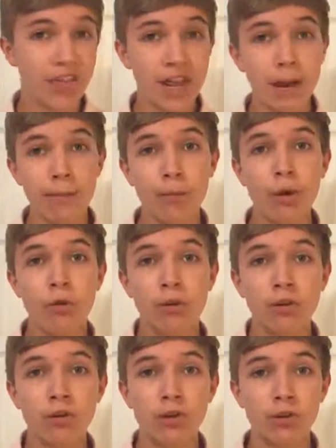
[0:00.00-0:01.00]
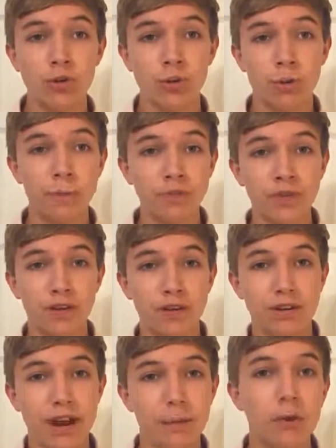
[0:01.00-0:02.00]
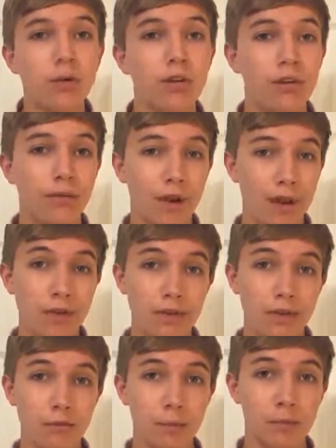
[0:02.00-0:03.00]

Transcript: Then I'm going to demo the device.